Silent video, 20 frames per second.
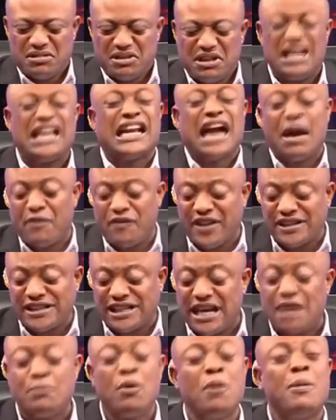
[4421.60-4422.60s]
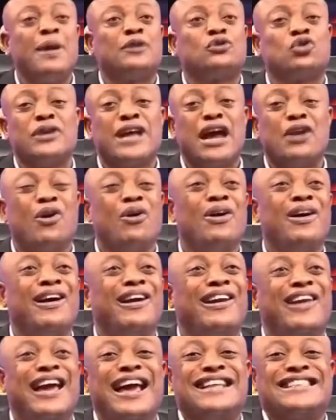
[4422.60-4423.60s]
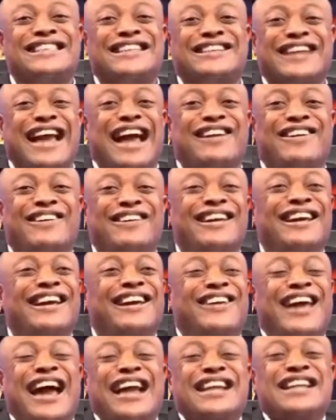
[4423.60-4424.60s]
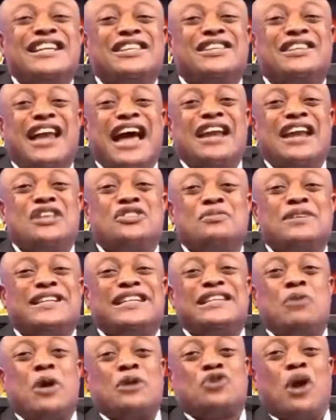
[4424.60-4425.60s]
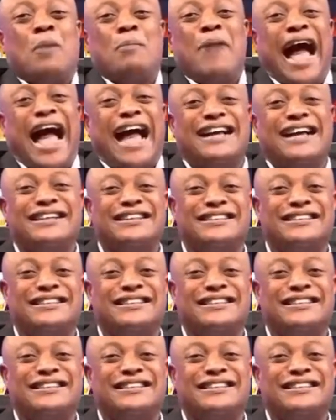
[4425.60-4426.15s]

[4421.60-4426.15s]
Legal professional move to you know, lawyer Chicano, lawyer need to be the watch over.